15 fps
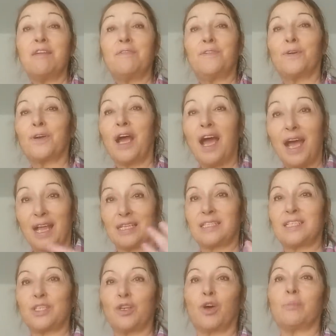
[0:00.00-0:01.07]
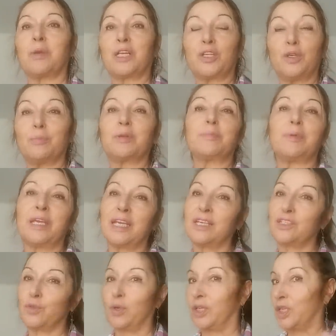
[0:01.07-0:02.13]
For us, normal human
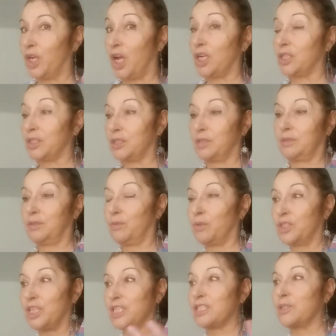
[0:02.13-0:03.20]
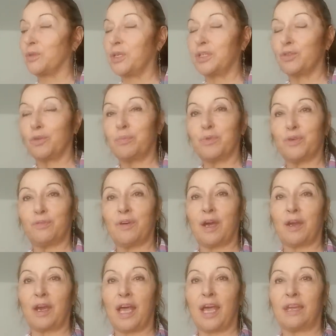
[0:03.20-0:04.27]
beings who are just looking to improve
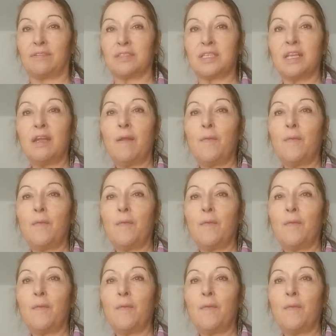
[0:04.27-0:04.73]
our lives,